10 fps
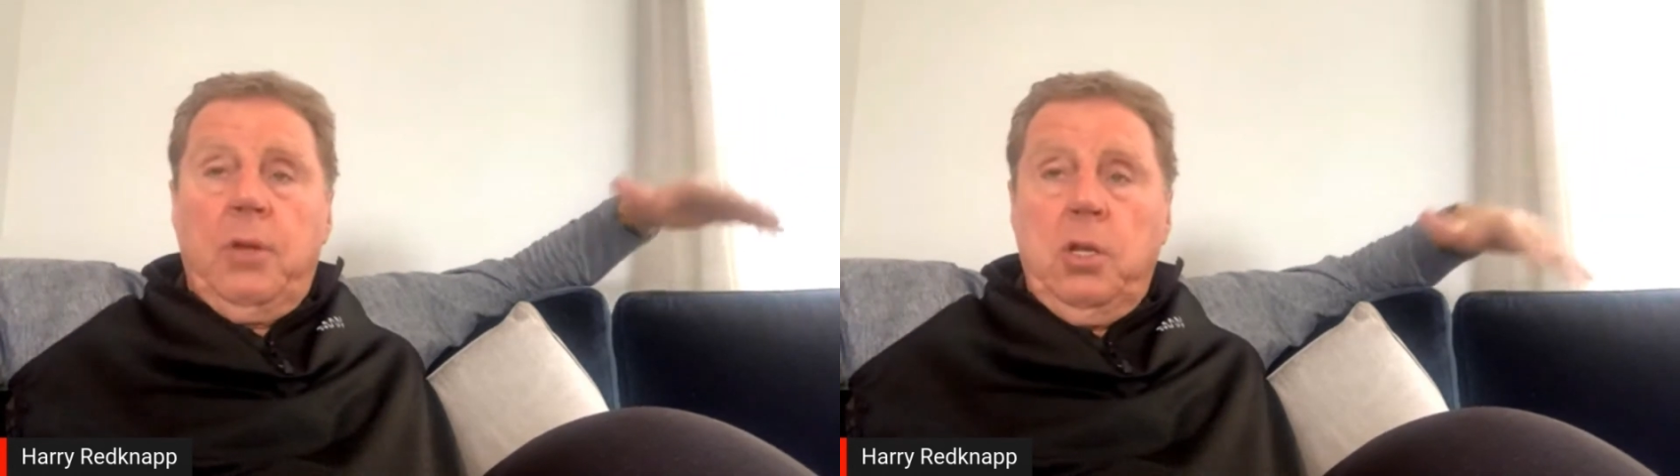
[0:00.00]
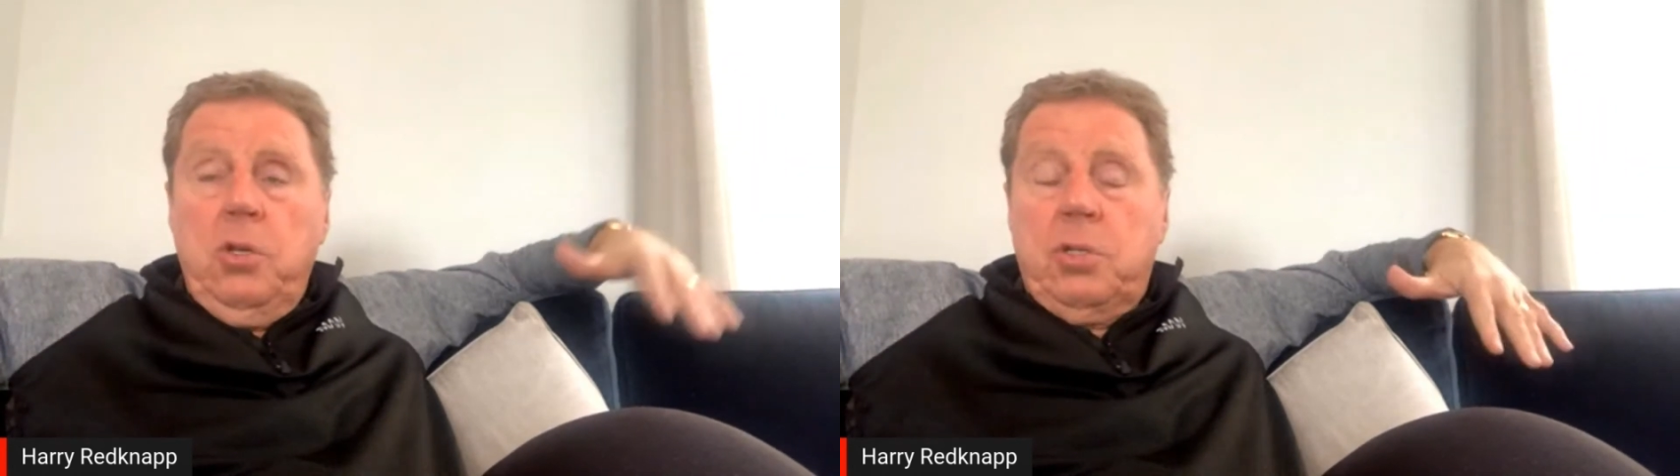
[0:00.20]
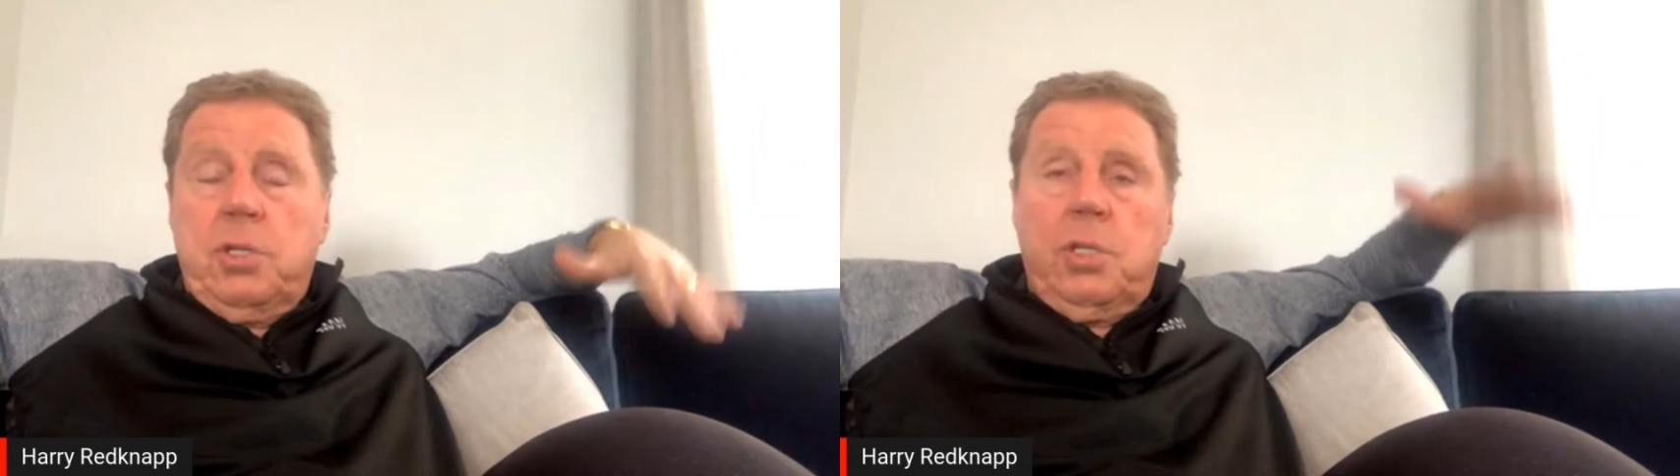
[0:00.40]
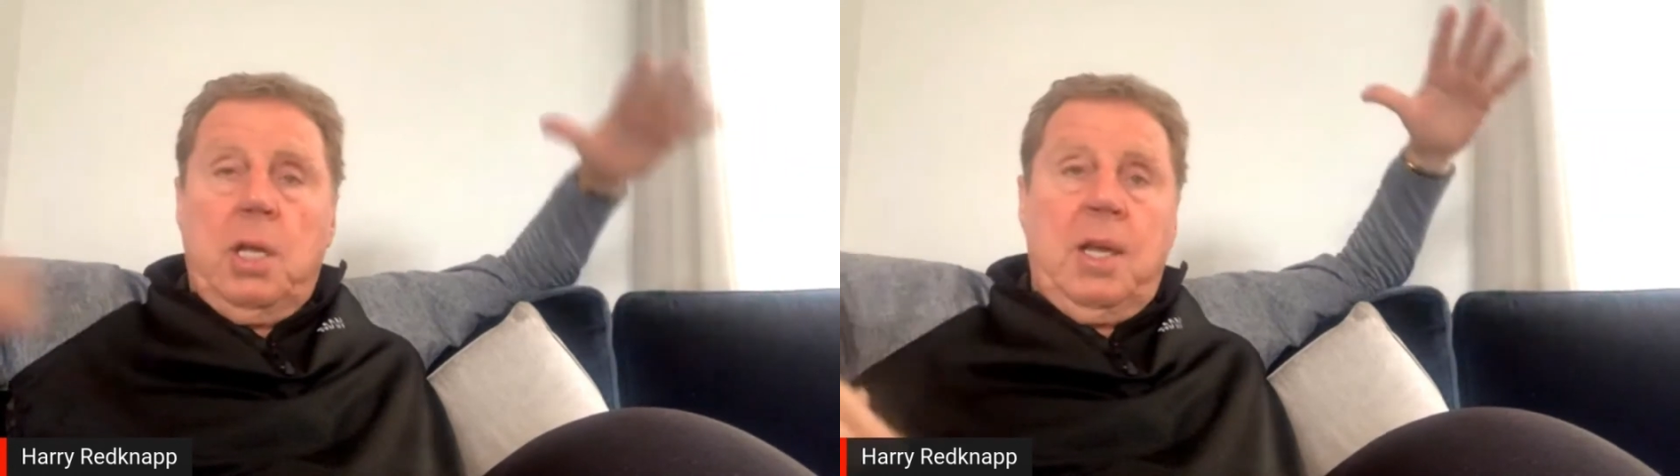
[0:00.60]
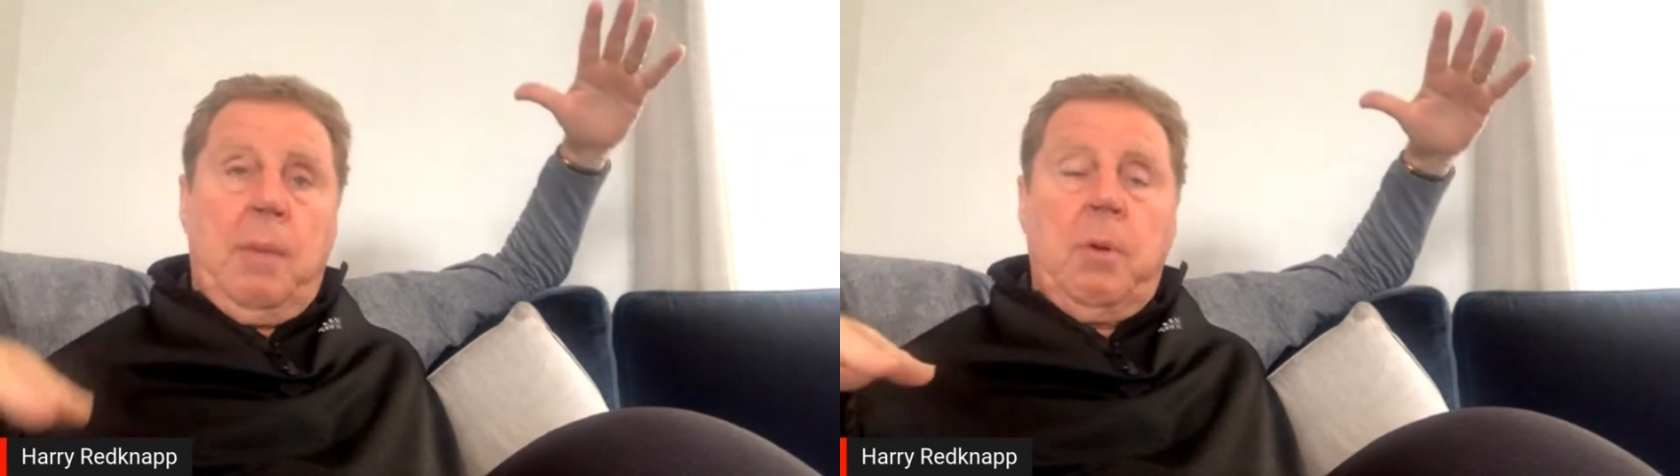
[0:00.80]
that used to
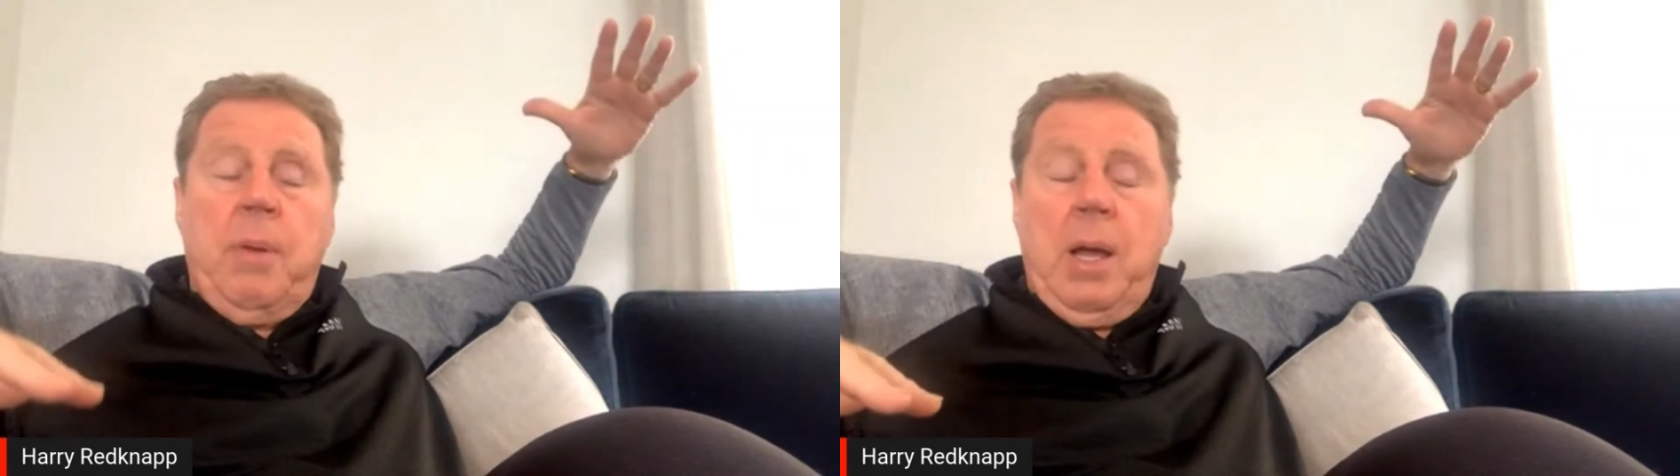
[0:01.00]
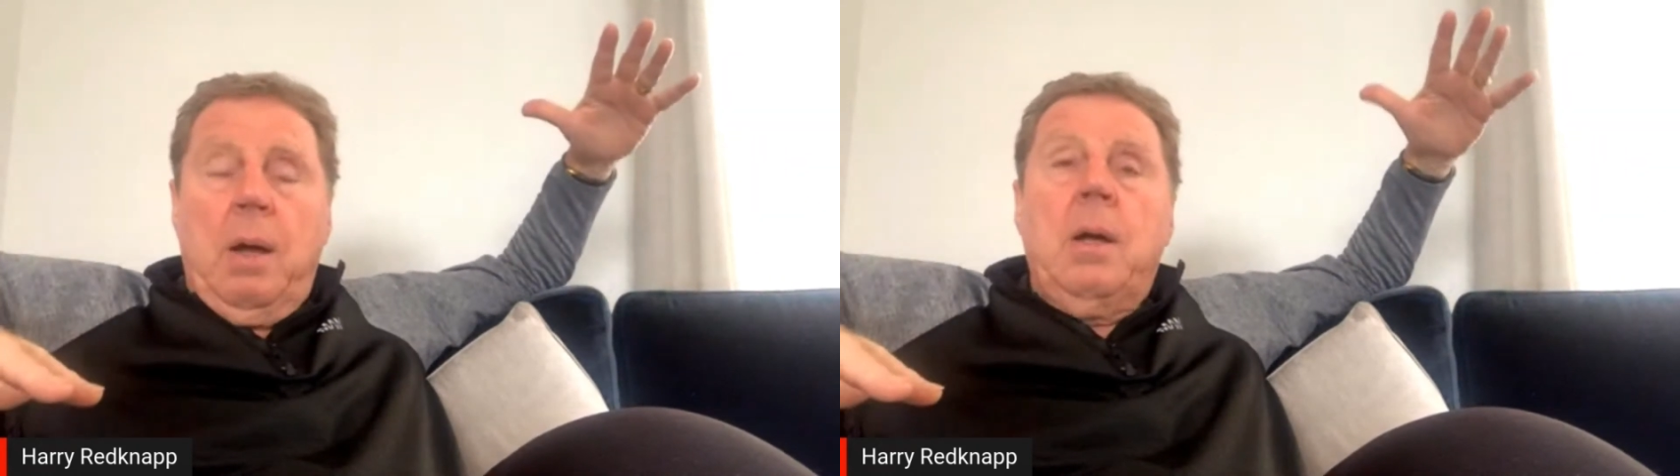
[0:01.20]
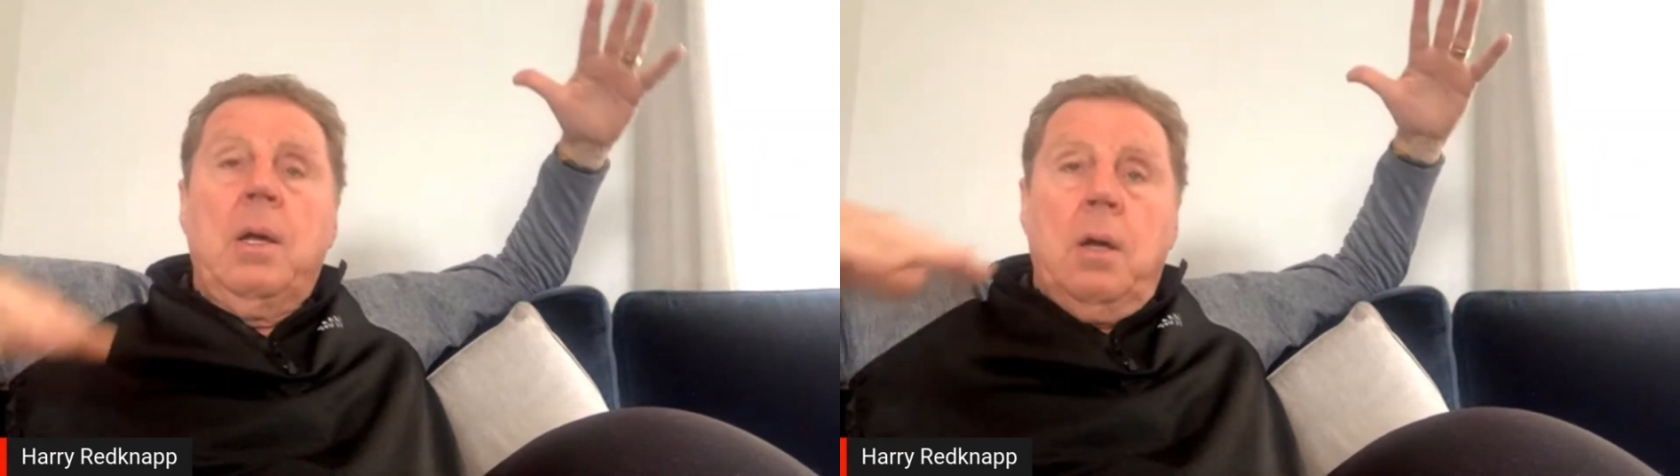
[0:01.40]
stick up about